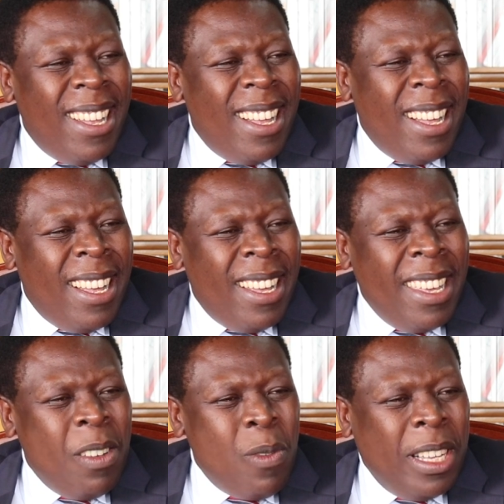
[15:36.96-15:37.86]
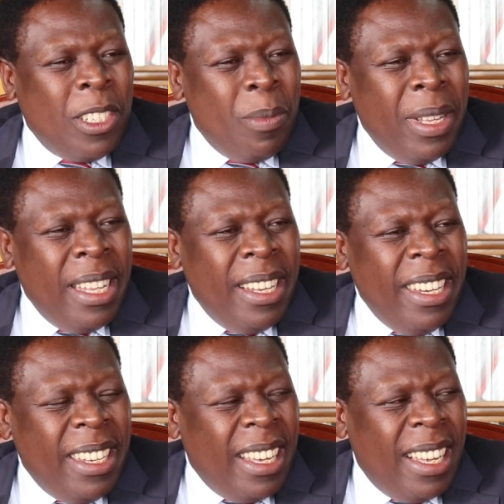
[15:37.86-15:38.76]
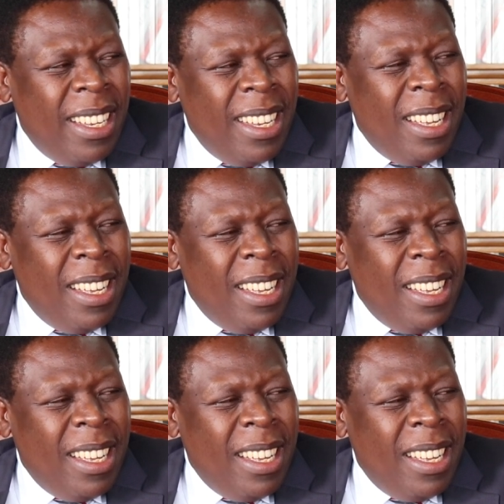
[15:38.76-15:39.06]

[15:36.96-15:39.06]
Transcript: Uh, he who wants to be the leader